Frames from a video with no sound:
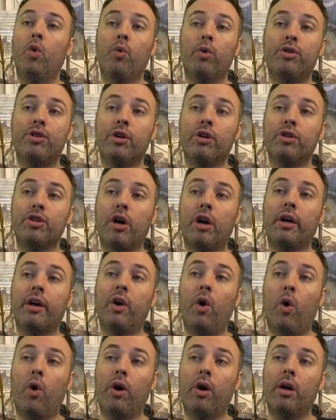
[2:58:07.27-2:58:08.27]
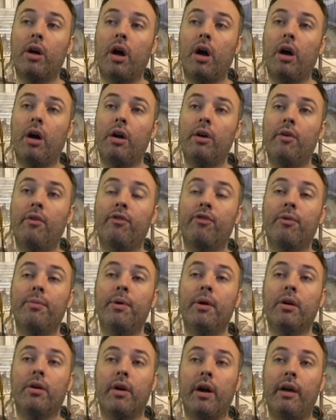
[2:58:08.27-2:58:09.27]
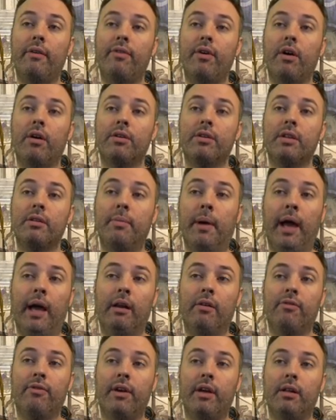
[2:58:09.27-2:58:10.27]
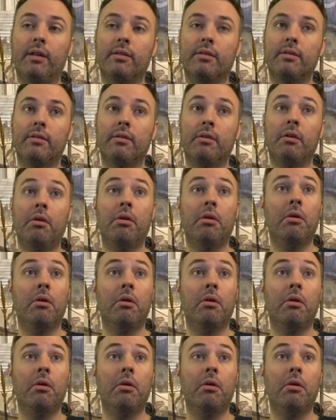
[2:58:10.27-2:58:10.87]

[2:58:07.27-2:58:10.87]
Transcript: Return target or card from your graveyard to the battlefield.